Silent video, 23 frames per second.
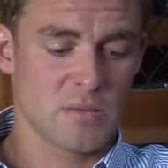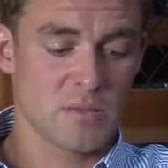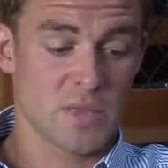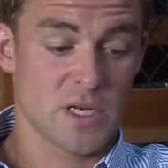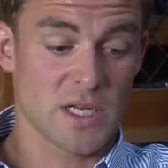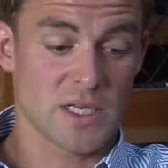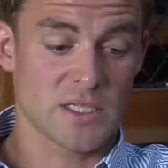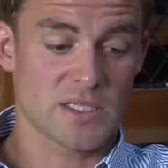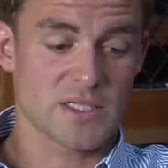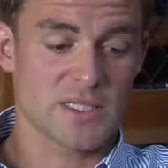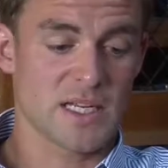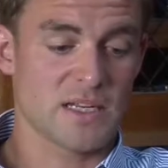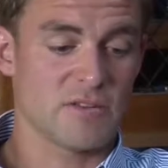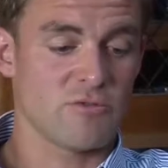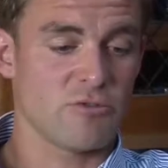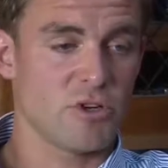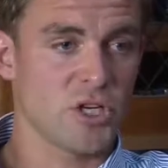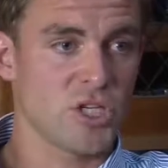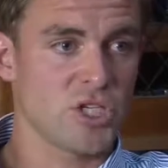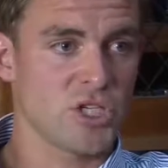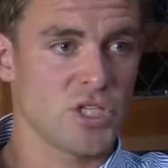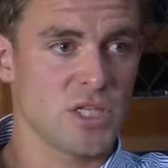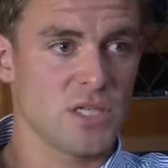plus Dan
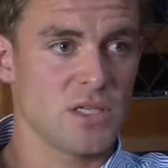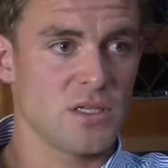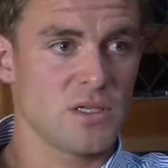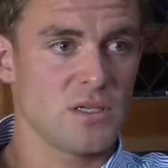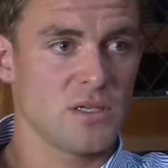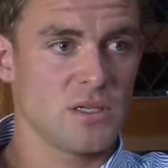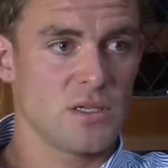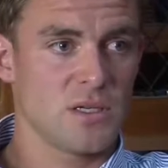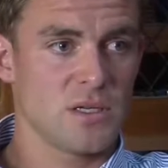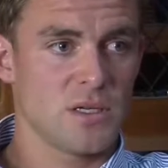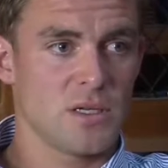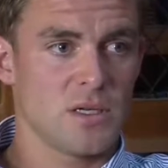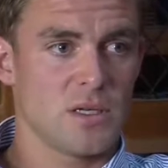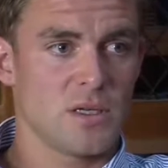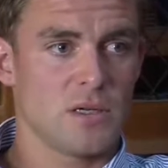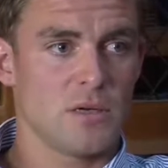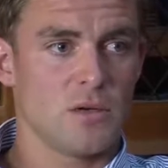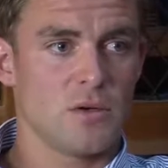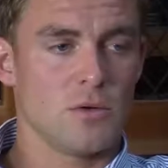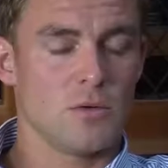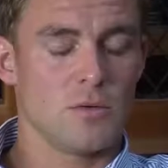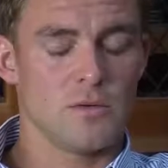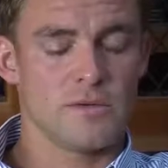Ritchie,
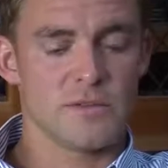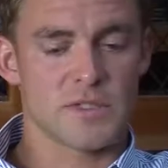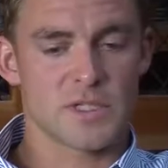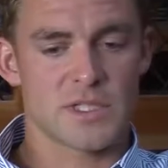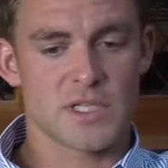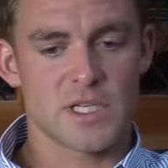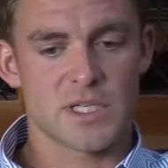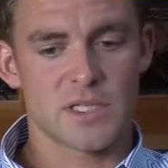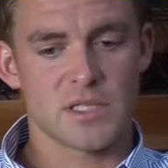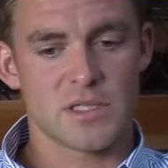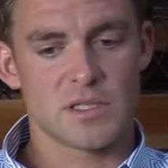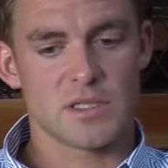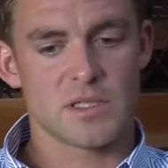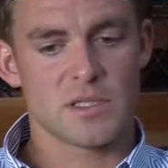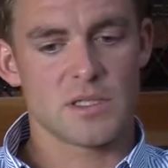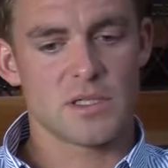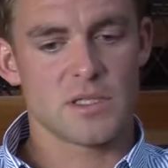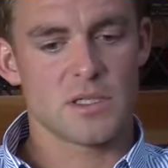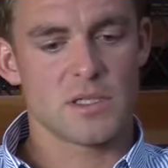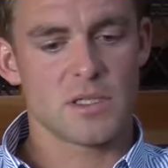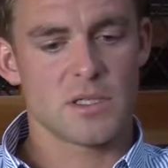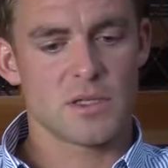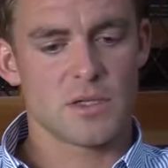all of a sudden
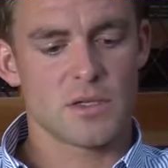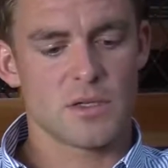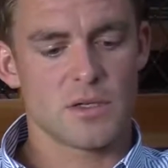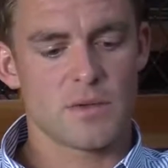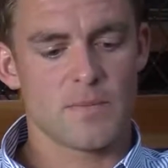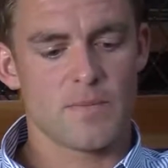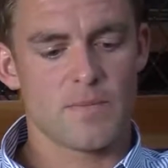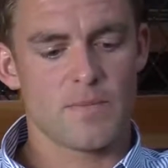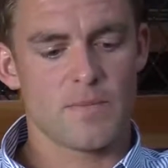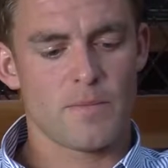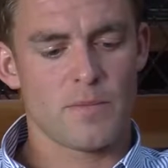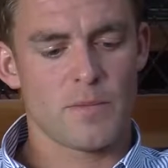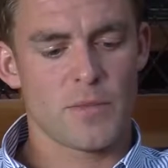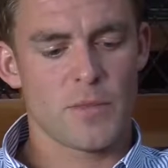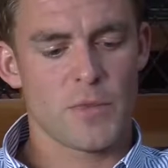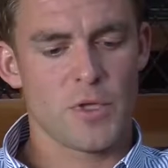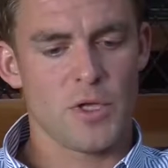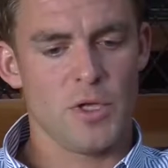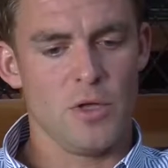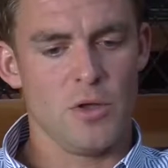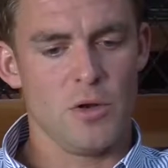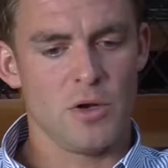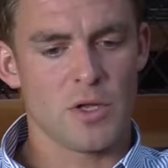
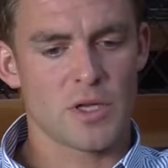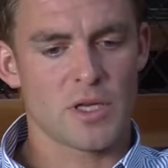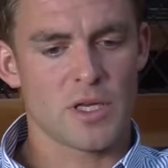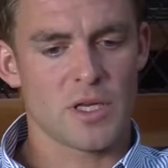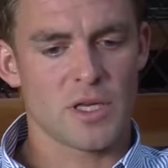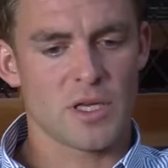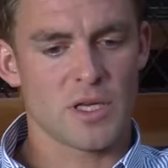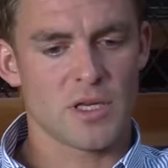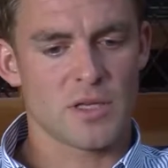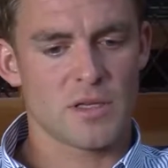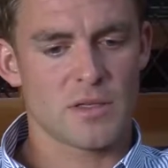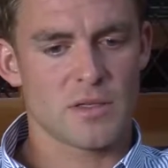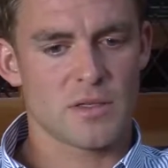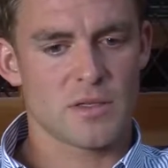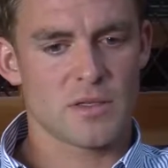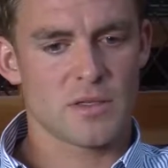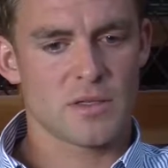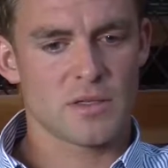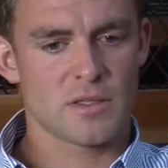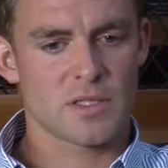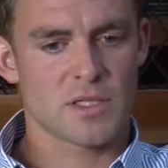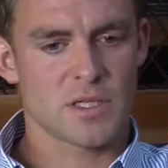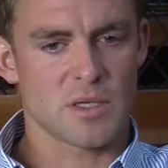you're looking at
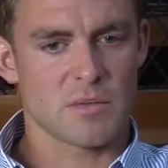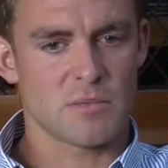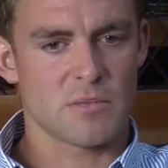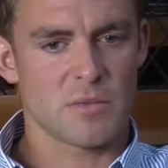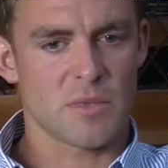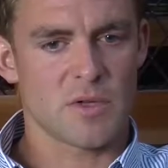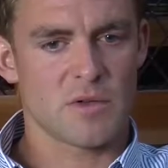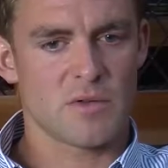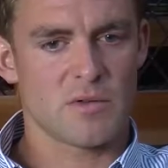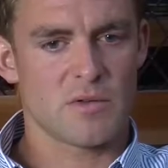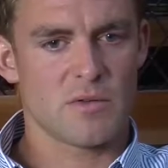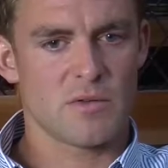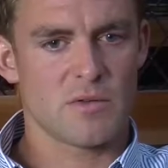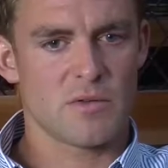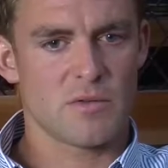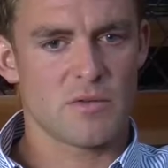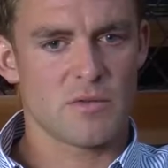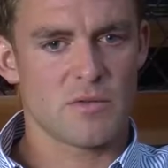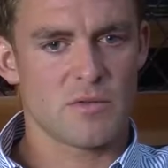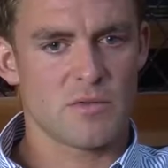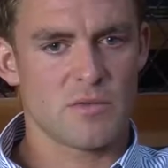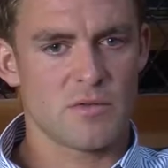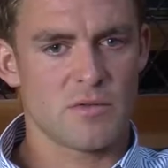some
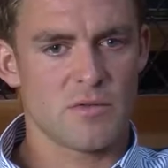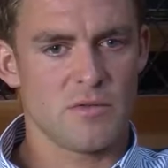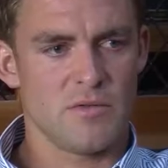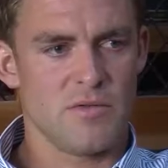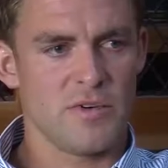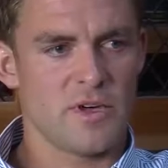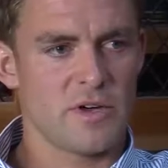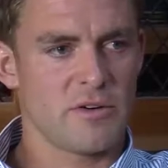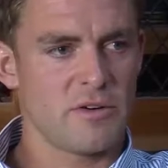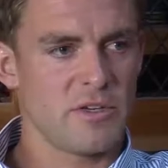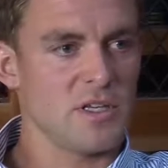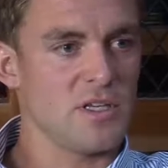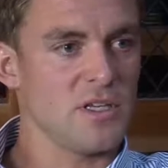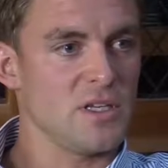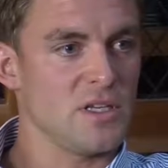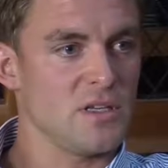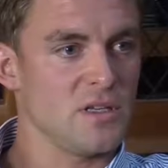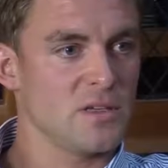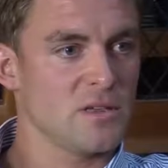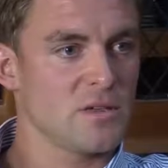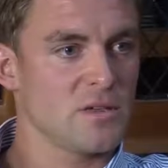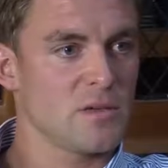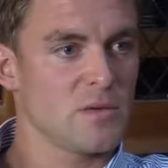
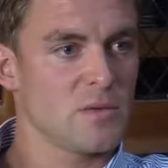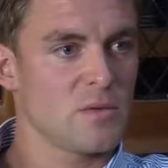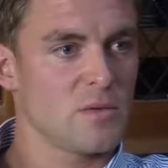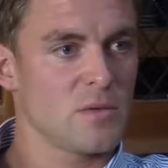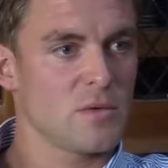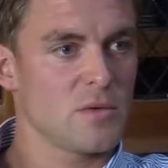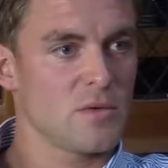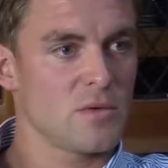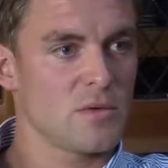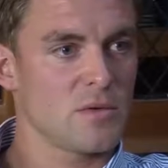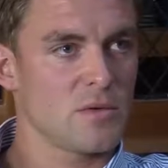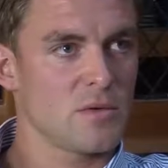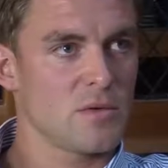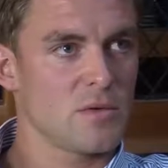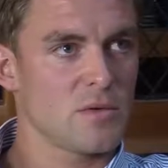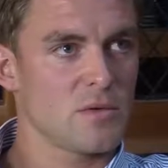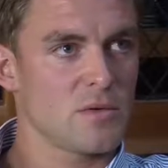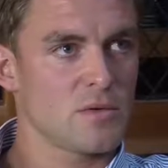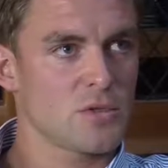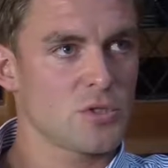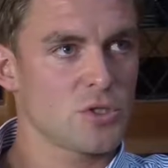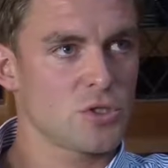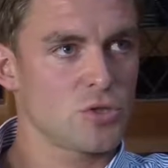very
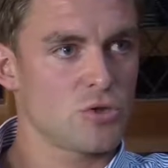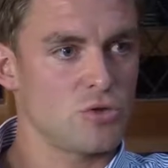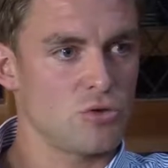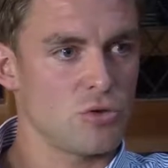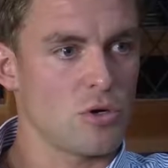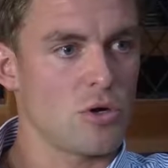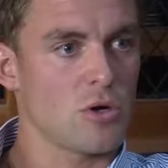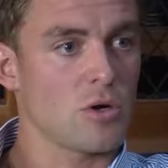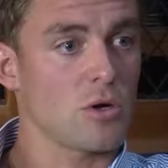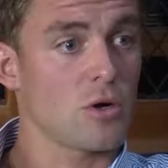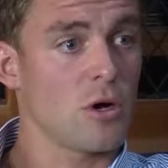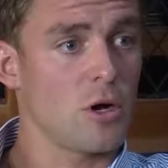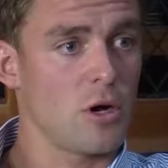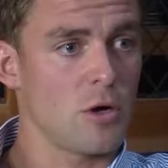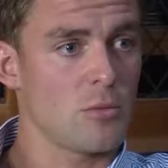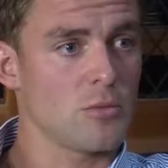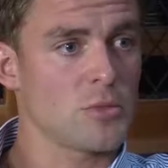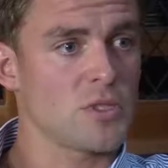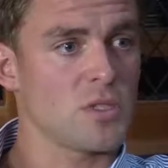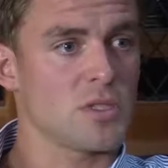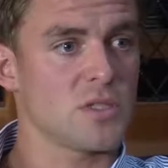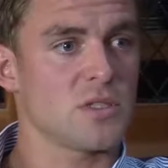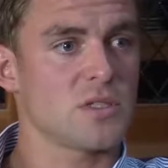strong
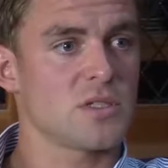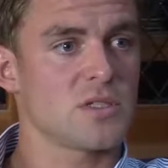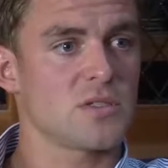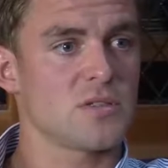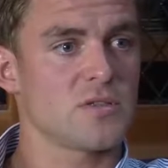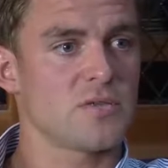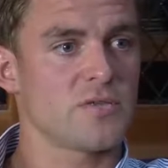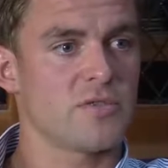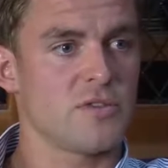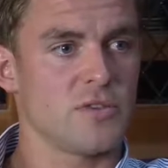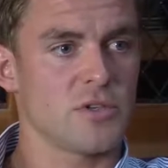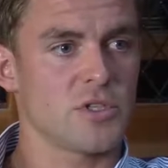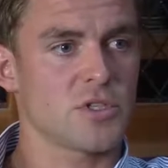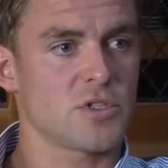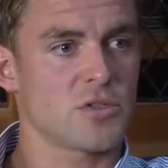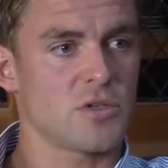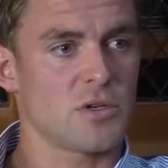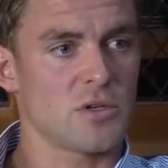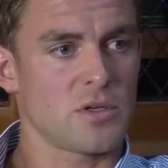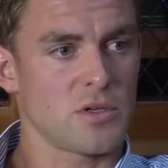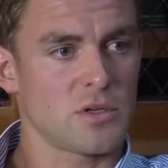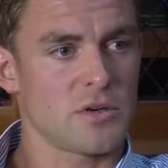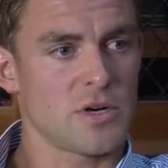options for a
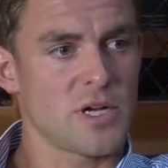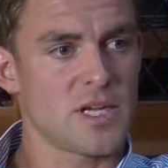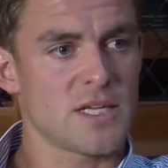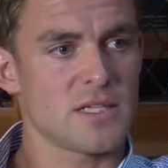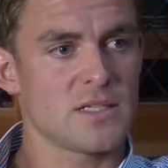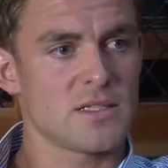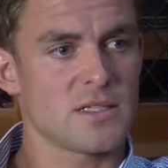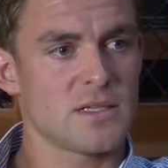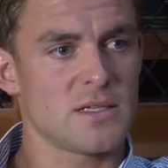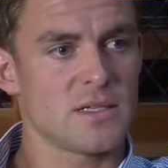stronger 8.